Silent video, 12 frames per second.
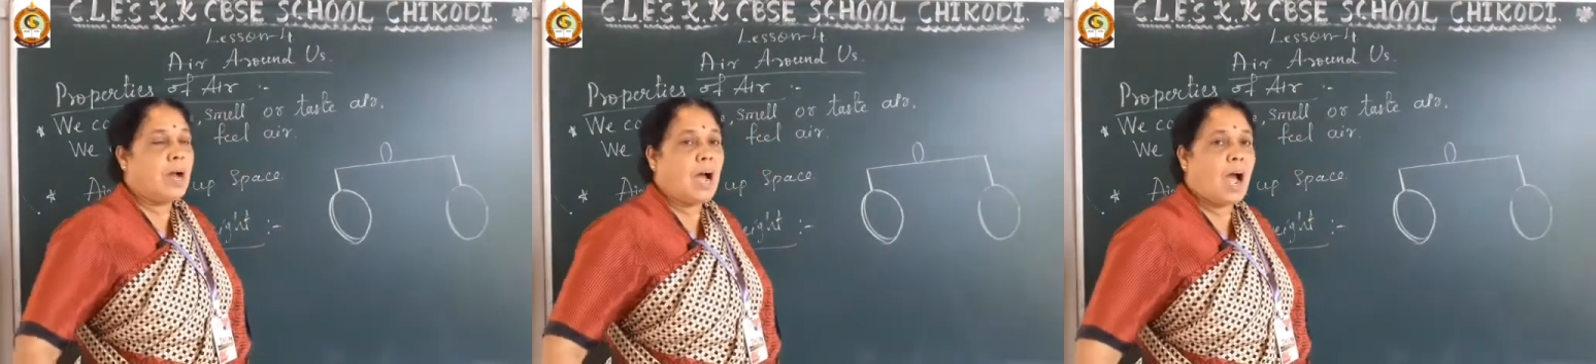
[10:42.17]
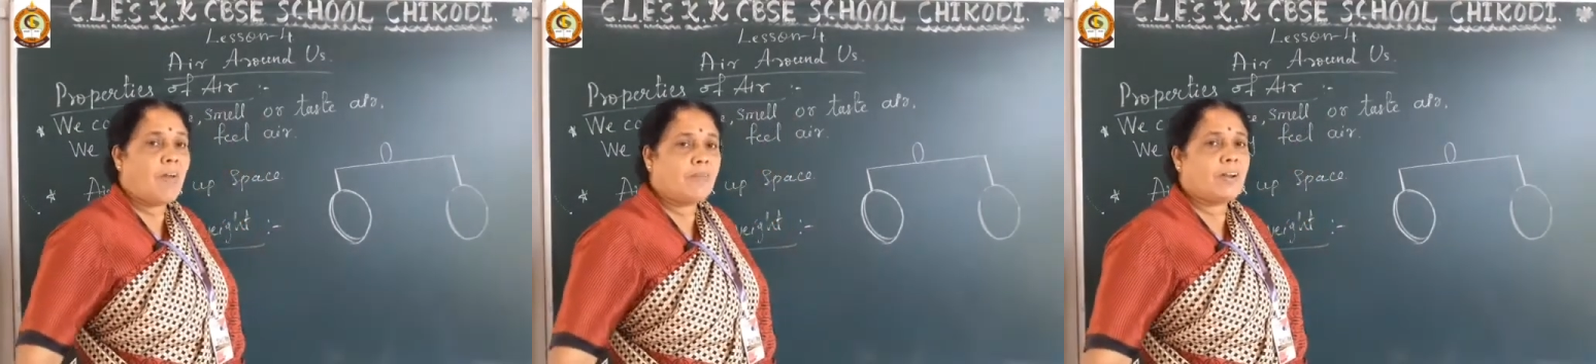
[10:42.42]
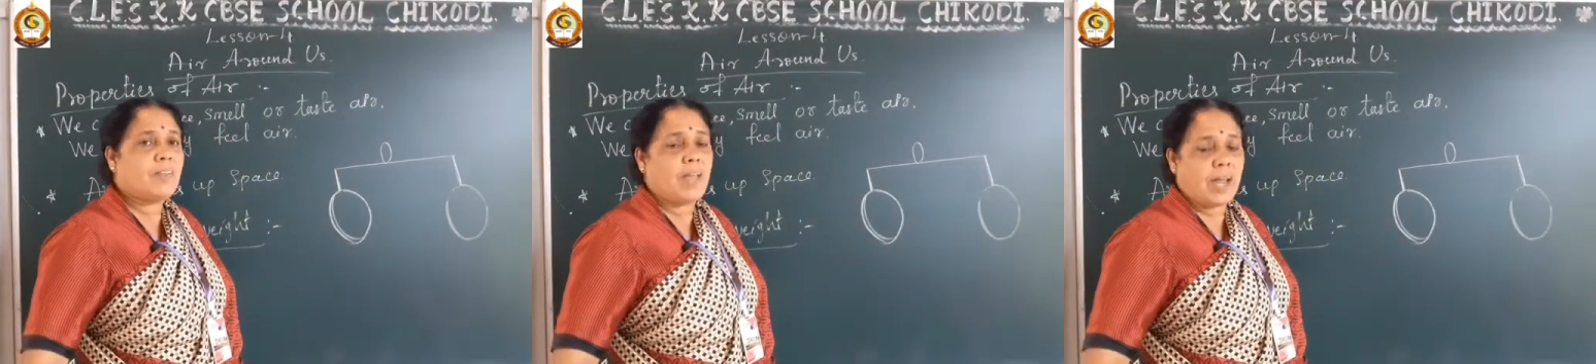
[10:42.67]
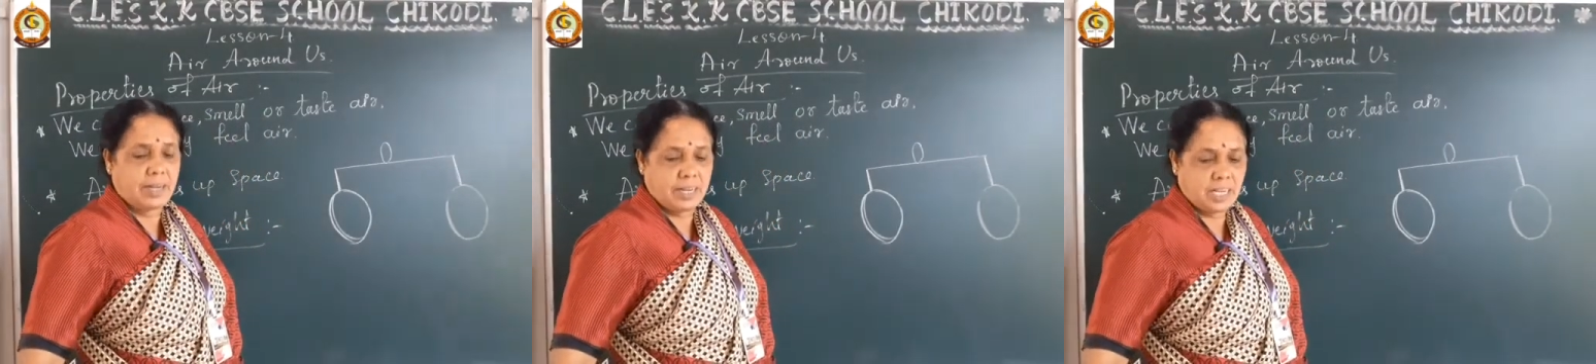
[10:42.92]
After
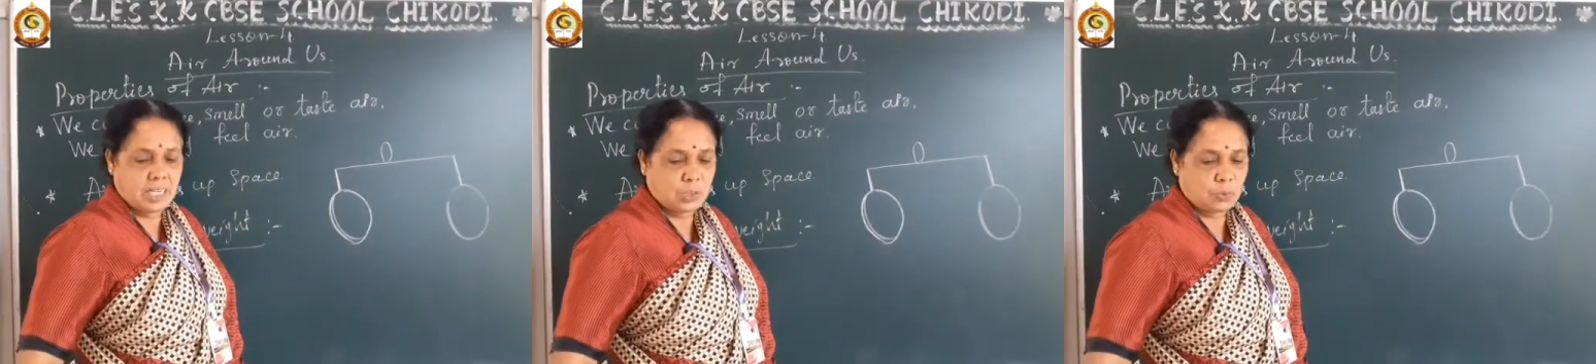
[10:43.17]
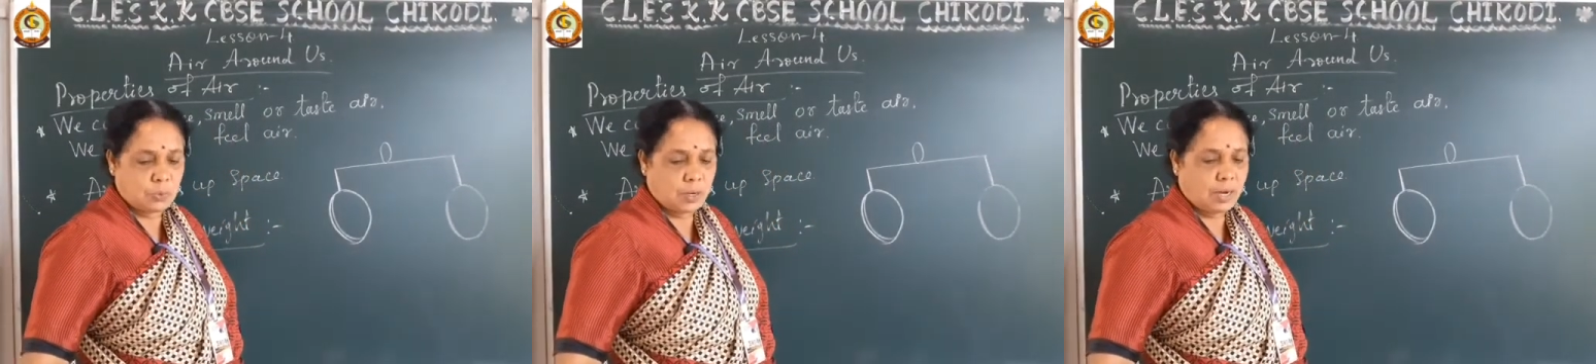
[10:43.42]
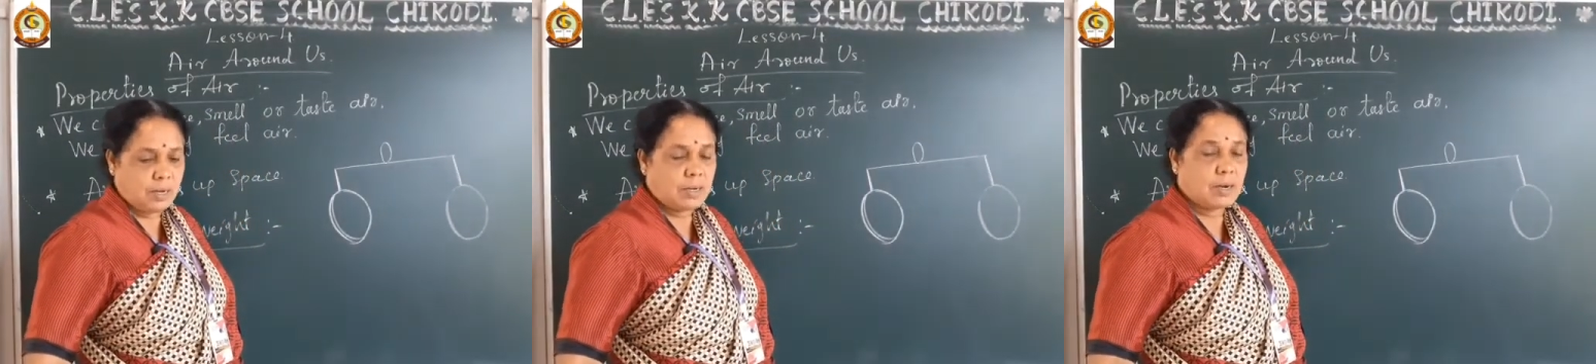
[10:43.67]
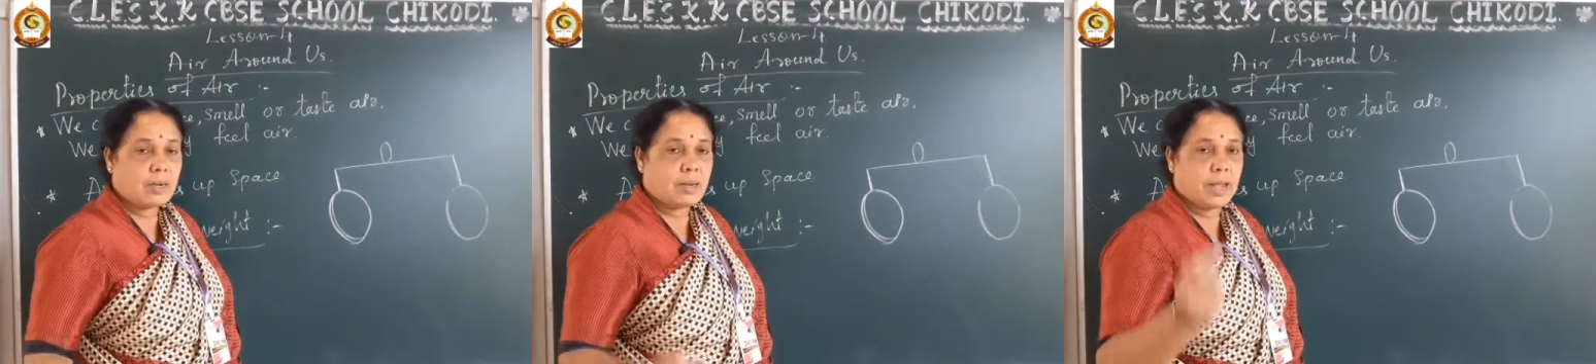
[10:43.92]
that, dear
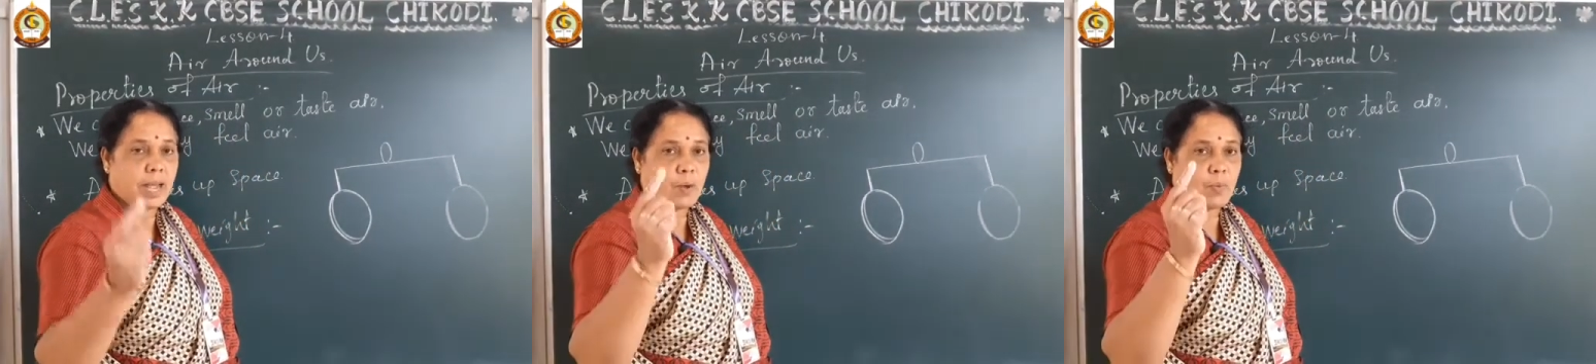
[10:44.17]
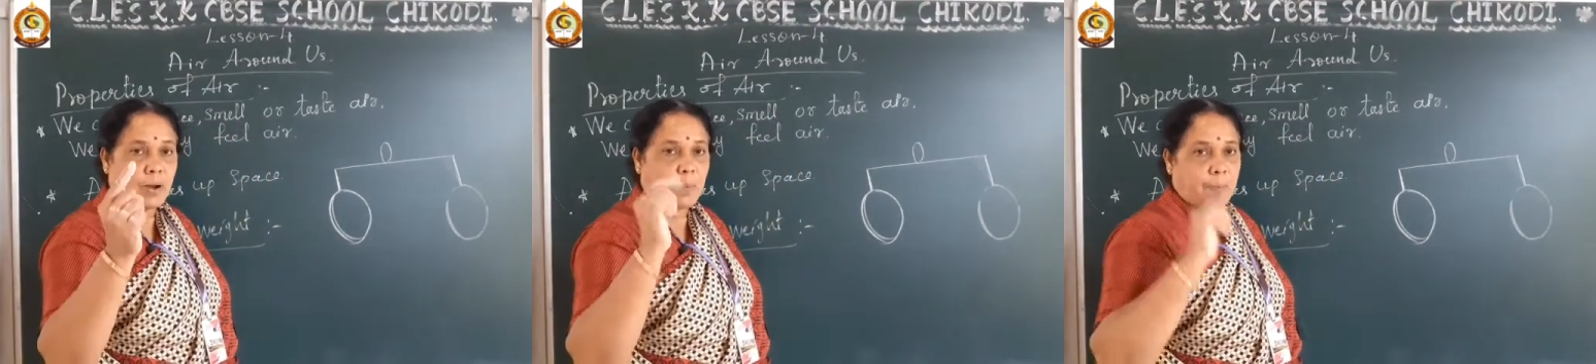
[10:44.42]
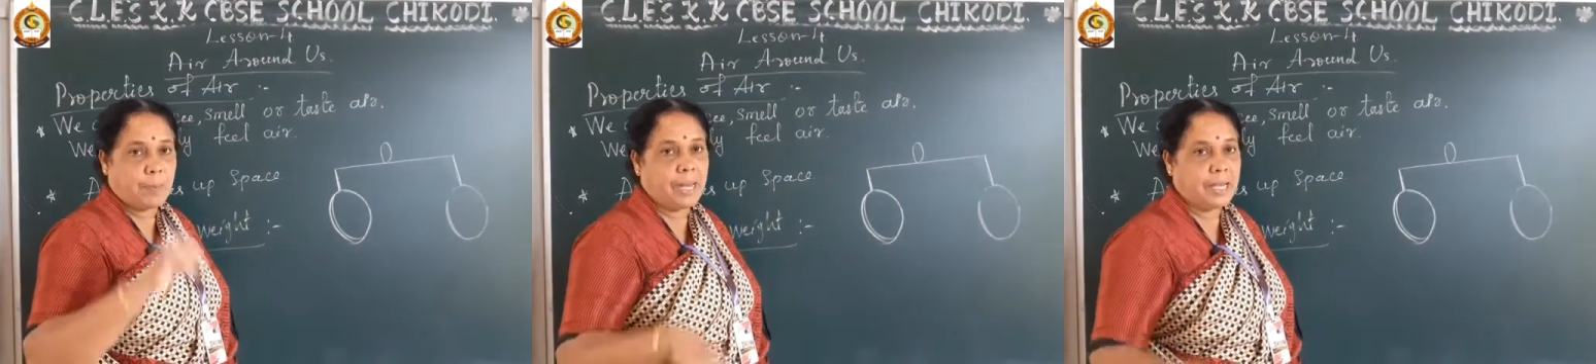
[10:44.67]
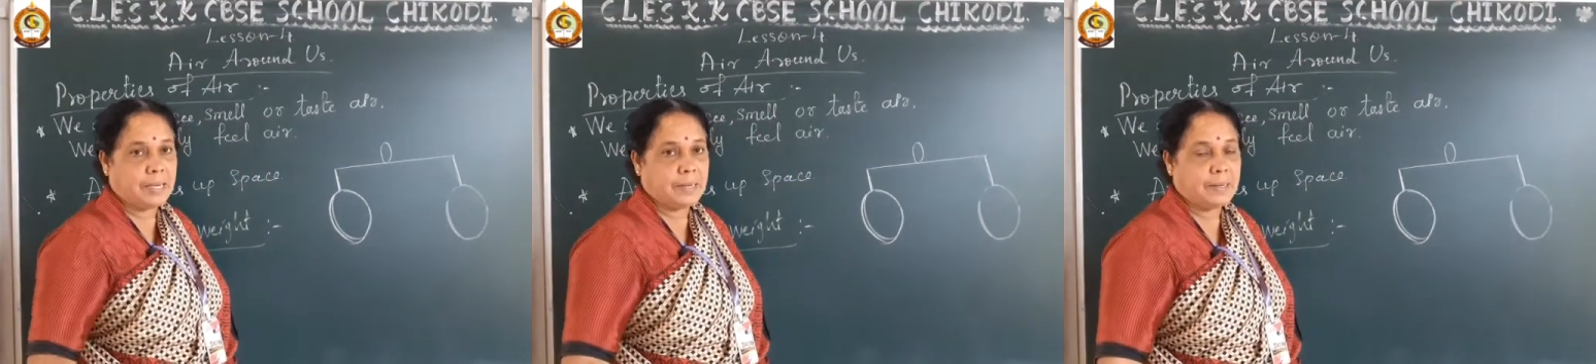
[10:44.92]
student, take one pin.